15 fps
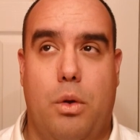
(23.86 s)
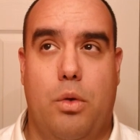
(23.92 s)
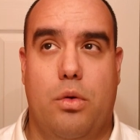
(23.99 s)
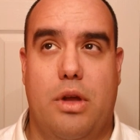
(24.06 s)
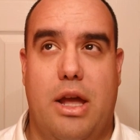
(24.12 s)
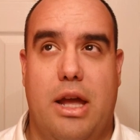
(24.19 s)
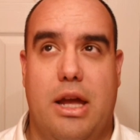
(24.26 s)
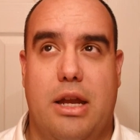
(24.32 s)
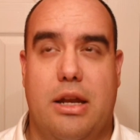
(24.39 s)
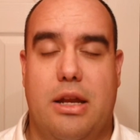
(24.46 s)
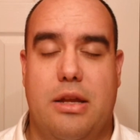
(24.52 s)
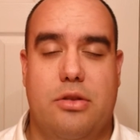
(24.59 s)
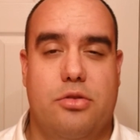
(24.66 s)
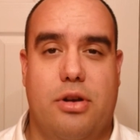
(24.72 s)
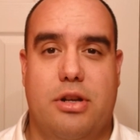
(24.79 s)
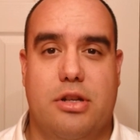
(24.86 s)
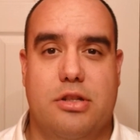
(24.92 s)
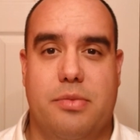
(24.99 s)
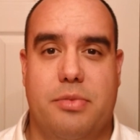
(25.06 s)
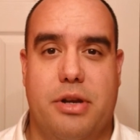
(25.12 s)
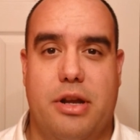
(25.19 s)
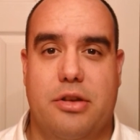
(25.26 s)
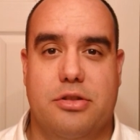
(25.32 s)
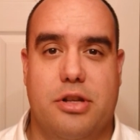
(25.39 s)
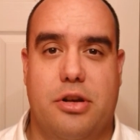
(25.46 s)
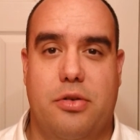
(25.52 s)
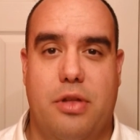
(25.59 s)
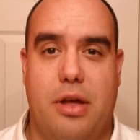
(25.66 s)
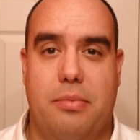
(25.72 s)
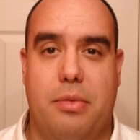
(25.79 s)
And he directed something else, I
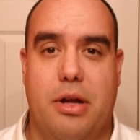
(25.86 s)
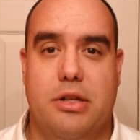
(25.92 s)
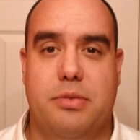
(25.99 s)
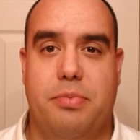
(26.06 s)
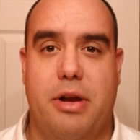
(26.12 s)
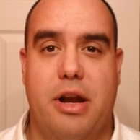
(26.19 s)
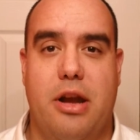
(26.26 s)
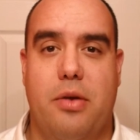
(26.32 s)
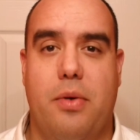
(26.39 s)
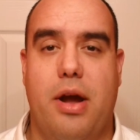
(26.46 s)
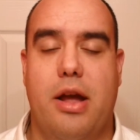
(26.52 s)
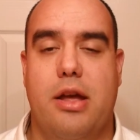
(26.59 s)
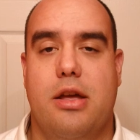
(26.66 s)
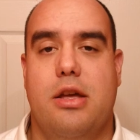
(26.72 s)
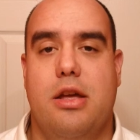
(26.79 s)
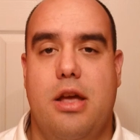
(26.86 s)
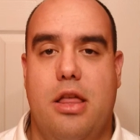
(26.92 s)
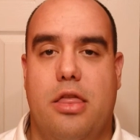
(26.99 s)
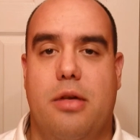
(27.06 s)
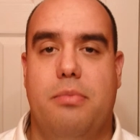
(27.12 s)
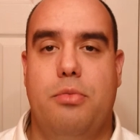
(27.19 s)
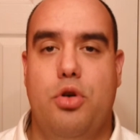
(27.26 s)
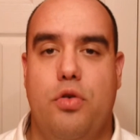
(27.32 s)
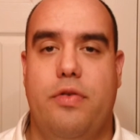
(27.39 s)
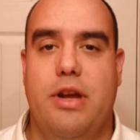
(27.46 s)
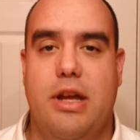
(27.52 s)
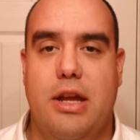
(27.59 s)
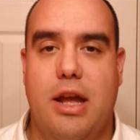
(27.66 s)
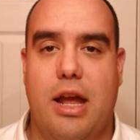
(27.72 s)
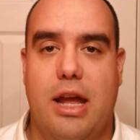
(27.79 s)
know that much. But anyway, the
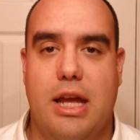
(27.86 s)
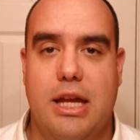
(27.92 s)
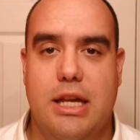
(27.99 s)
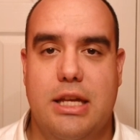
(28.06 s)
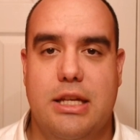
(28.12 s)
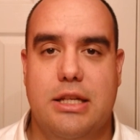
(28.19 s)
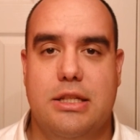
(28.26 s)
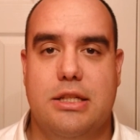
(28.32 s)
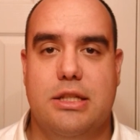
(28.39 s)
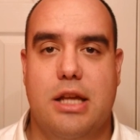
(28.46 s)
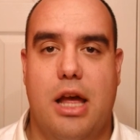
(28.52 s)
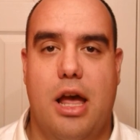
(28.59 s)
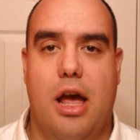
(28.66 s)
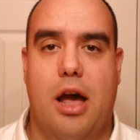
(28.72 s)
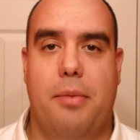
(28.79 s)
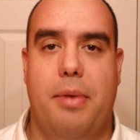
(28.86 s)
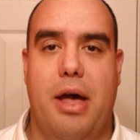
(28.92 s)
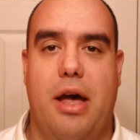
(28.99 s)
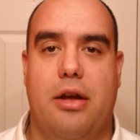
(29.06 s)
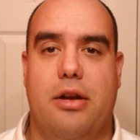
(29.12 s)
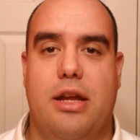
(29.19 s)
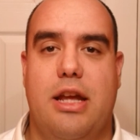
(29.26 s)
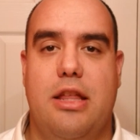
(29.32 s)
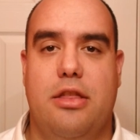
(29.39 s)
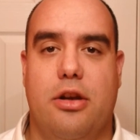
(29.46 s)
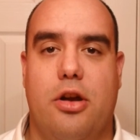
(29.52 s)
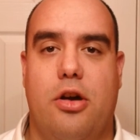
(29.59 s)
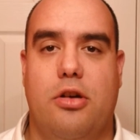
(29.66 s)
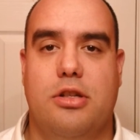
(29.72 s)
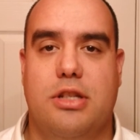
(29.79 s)
movie is about Ethan
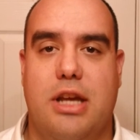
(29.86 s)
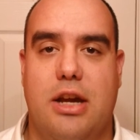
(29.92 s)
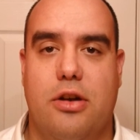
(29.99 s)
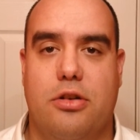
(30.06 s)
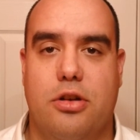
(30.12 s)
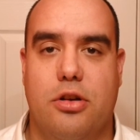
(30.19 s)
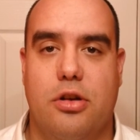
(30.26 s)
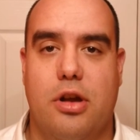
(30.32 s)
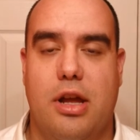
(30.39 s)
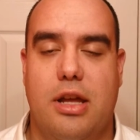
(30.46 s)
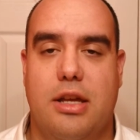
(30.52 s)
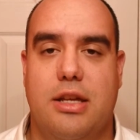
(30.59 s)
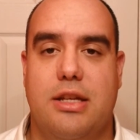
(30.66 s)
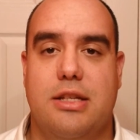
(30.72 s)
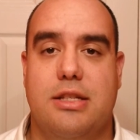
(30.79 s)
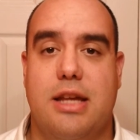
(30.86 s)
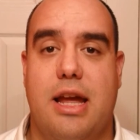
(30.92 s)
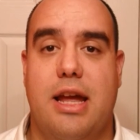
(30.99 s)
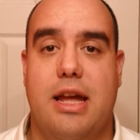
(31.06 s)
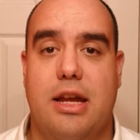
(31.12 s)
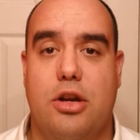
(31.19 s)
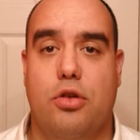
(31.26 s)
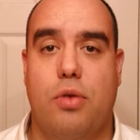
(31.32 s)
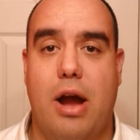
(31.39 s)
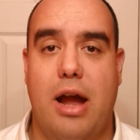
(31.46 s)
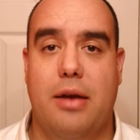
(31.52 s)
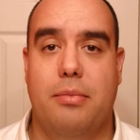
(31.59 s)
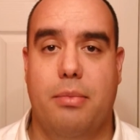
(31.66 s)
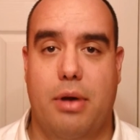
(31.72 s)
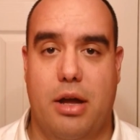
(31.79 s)
Hawke's character is a
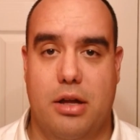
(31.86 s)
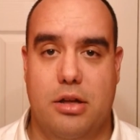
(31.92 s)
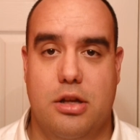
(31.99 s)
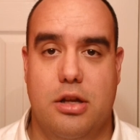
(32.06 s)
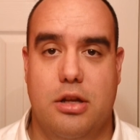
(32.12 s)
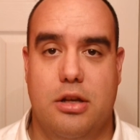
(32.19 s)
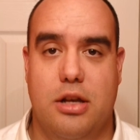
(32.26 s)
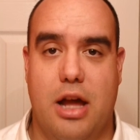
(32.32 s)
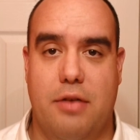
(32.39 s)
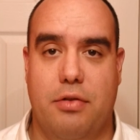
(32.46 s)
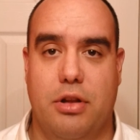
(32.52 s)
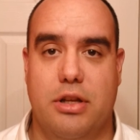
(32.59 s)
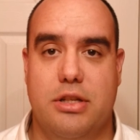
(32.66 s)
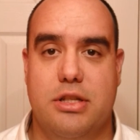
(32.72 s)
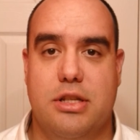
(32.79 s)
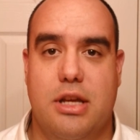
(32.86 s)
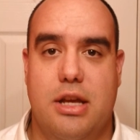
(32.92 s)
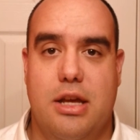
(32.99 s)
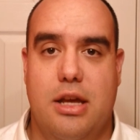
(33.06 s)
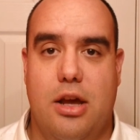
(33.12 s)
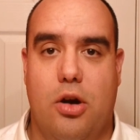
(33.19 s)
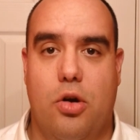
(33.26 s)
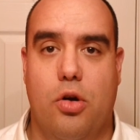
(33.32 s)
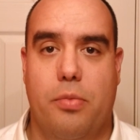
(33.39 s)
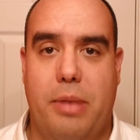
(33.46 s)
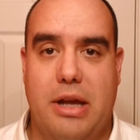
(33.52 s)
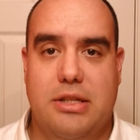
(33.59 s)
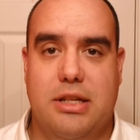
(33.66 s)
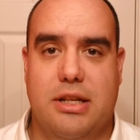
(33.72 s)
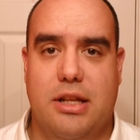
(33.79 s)
crime novelist, or
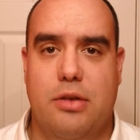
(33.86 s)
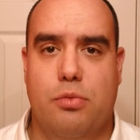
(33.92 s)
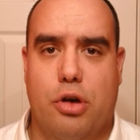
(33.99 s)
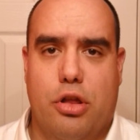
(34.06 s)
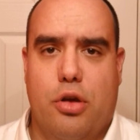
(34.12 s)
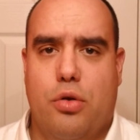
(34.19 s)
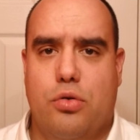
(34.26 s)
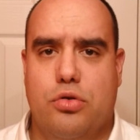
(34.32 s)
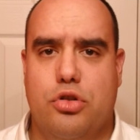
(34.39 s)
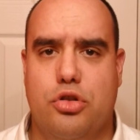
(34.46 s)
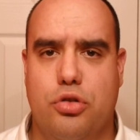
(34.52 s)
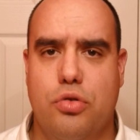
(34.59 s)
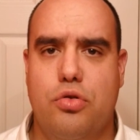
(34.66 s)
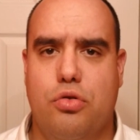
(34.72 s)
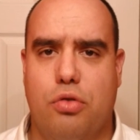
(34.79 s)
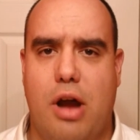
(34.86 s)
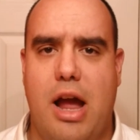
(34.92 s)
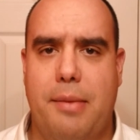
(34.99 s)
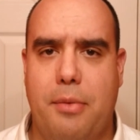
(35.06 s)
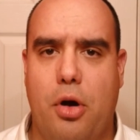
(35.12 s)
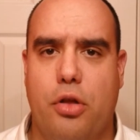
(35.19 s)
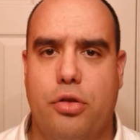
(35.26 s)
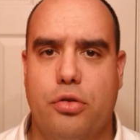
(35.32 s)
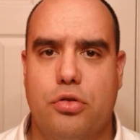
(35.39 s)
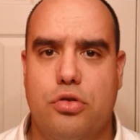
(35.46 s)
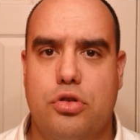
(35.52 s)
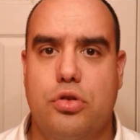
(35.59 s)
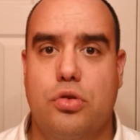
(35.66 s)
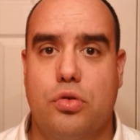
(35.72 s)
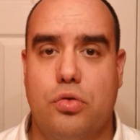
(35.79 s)
basically one of those true crime
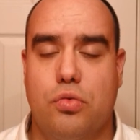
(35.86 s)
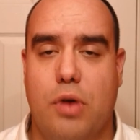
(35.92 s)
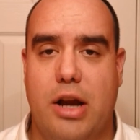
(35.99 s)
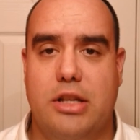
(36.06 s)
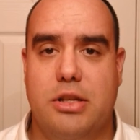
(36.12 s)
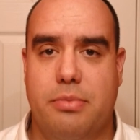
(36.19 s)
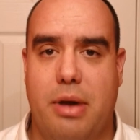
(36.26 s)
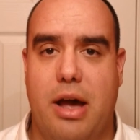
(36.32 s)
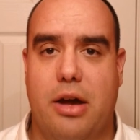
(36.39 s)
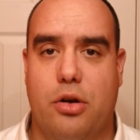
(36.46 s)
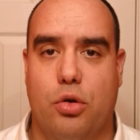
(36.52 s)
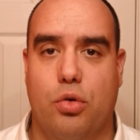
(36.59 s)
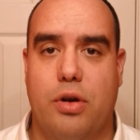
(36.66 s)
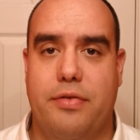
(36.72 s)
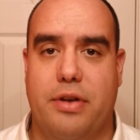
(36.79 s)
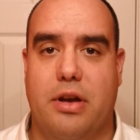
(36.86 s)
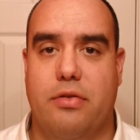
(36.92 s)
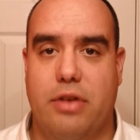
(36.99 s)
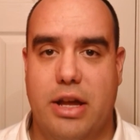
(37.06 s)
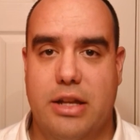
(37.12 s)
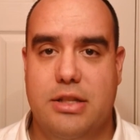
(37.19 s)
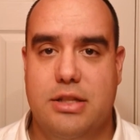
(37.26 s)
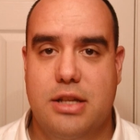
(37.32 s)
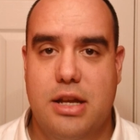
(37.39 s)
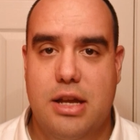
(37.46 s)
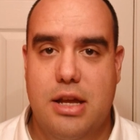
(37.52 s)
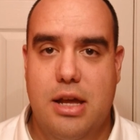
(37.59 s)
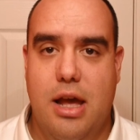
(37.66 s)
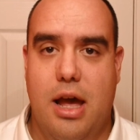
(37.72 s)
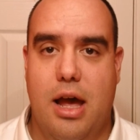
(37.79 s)
authors who writes about horrific events.
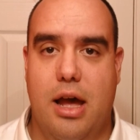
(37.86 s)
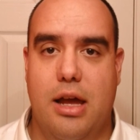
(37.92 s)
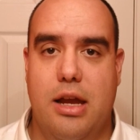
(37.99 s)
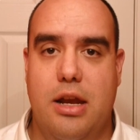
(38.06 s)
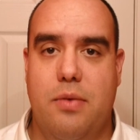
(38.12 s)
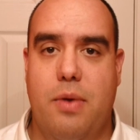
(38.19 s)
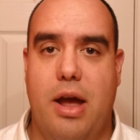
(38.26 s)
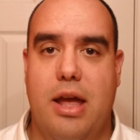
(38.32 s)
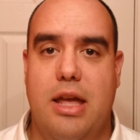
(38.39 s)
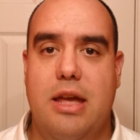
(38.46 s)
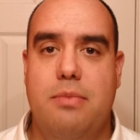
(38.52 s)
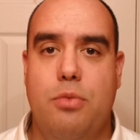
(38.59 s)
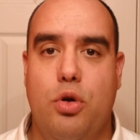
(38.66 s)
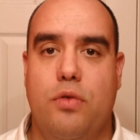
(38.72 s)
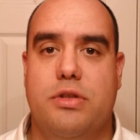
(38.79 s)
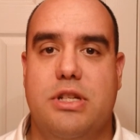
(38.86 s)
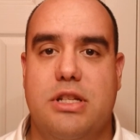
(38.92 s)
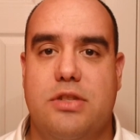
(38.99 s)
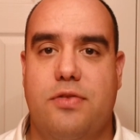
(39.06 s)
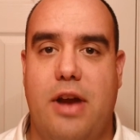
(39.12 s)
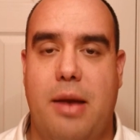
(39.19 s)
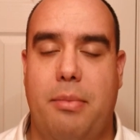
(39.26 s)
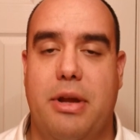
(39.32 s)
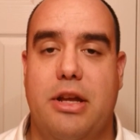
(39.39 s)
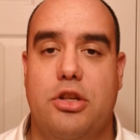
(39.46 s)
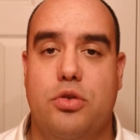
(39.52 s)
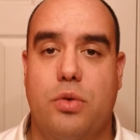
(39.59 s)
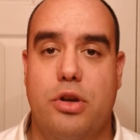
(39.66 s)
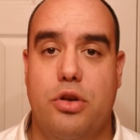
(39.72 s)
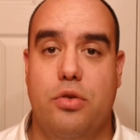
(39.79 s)
Anyway, he moves his family
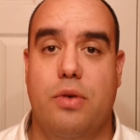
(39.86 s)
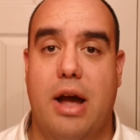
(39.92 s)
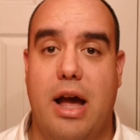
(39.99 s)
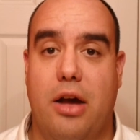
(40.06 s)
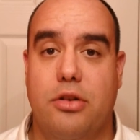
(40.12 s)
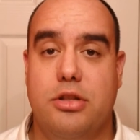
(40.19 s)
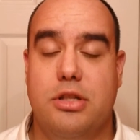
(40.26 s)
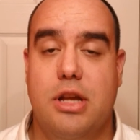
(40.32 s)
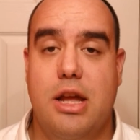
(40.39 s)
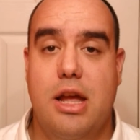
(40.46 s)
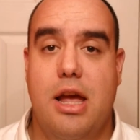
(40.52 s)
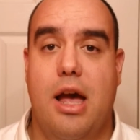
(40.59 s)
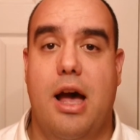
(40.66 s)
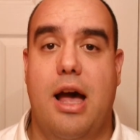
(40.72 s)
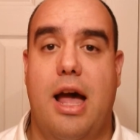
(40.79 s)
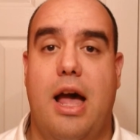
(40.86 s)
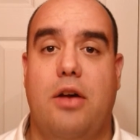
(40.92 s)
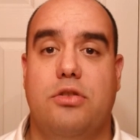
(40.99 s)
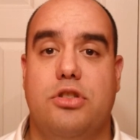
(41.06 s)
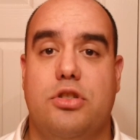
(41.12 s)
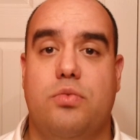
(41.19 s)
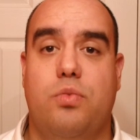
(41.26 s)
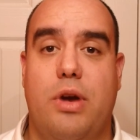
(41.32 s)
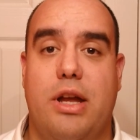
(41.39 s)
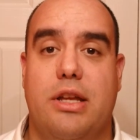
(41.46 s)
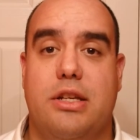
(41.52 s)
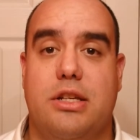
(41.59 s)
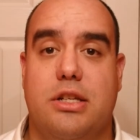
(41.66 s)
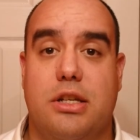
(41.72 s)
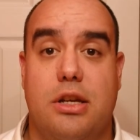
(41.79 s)
into a new house, a house
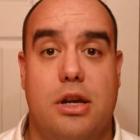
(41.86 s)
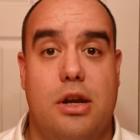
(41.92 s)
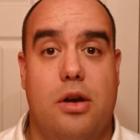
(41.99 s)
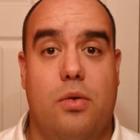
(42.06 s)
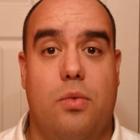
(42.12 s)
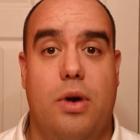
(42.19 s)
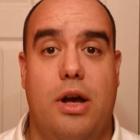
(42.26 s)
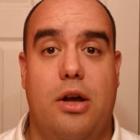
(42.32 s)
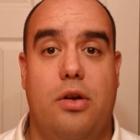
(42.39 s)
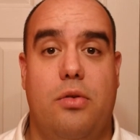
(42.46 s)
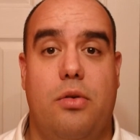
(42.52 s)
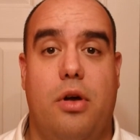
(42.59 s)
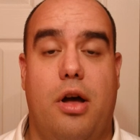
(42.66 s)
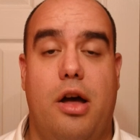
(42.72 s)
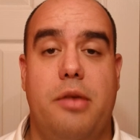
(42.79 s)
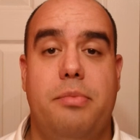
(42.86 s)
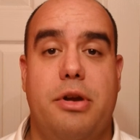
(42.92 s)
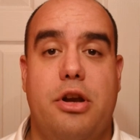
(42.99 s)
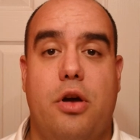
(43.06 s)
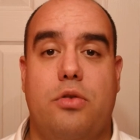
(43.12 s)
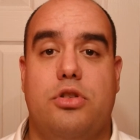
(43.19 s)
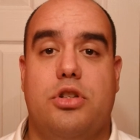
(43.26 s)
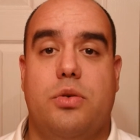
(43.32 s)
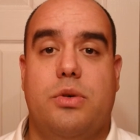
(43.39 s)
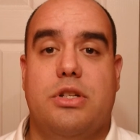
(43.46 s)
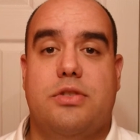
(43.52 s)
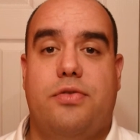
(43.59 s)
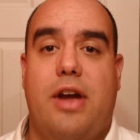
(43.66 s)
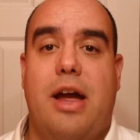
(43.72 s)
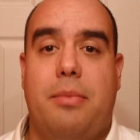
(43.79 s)
which, well, unbeknownst to
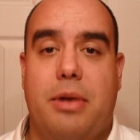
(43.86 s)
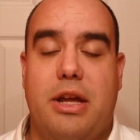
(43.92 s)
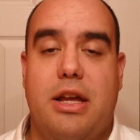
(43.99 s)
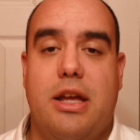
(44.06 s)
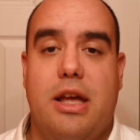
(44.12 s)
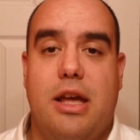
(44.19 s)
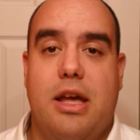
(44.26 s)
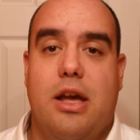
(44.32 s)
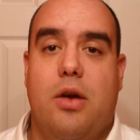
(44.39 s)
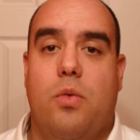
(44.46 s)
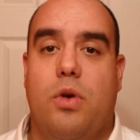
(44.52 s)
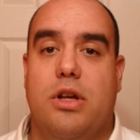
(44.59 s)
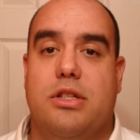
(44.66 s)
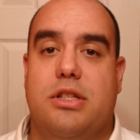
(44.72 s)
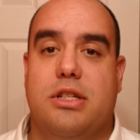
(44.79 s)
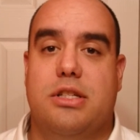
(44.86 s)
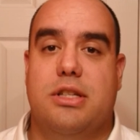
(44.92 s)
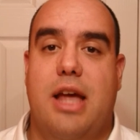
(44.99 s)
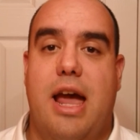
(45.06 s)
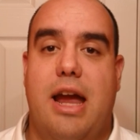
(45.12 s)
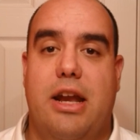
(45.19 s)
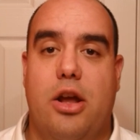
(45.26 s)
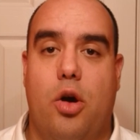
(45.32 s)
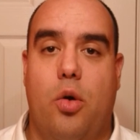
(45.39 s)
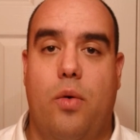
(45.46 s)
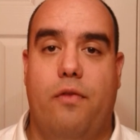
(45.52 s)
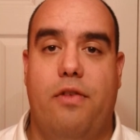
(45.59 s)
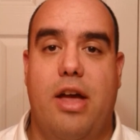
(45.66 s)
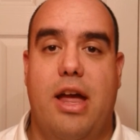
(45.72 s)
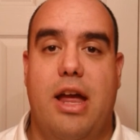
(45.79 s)
his family, was the site
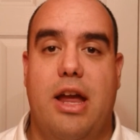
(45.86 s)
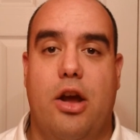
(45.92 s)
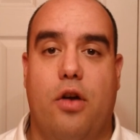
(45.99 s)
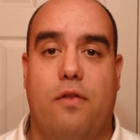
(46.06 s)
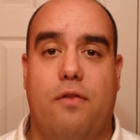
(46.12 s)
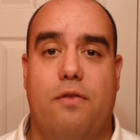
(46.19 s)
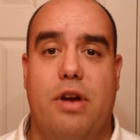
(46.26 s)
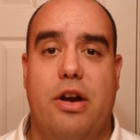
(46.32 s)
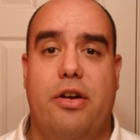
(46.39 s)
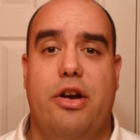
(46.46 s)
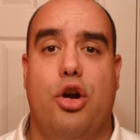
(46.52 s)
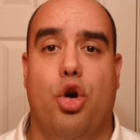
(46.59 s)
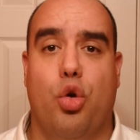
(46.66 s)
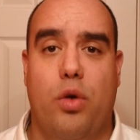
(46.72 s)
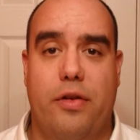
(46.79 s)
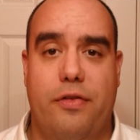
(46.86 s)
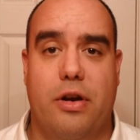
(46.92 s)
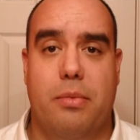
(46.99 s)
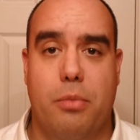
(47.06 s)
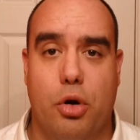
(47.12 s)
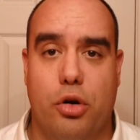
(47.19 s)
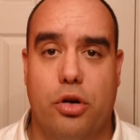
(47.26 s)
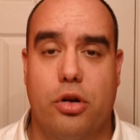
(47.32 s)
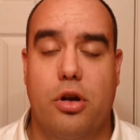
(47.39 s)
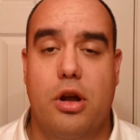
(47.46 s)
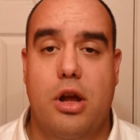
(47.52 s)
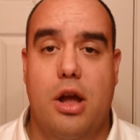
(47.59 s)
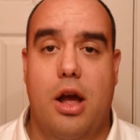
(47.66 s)
of a very horrific murder.